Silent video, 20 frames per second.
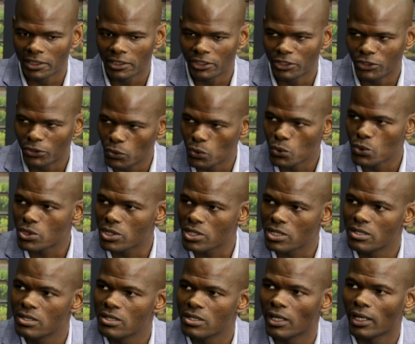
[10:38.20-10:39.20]

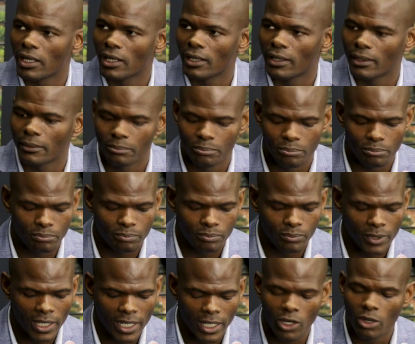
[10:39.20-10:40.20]
use a
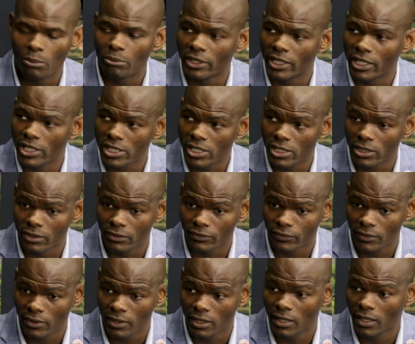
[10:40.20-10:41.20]
combination
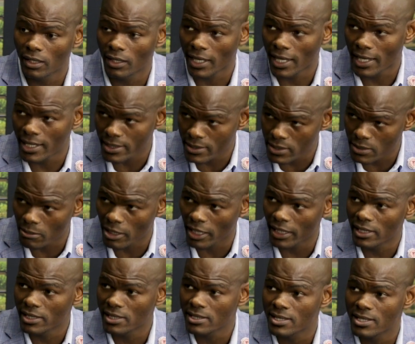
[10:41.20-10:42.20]
of clients'
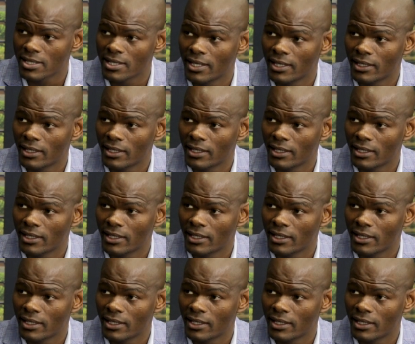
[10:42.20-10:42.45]
monies,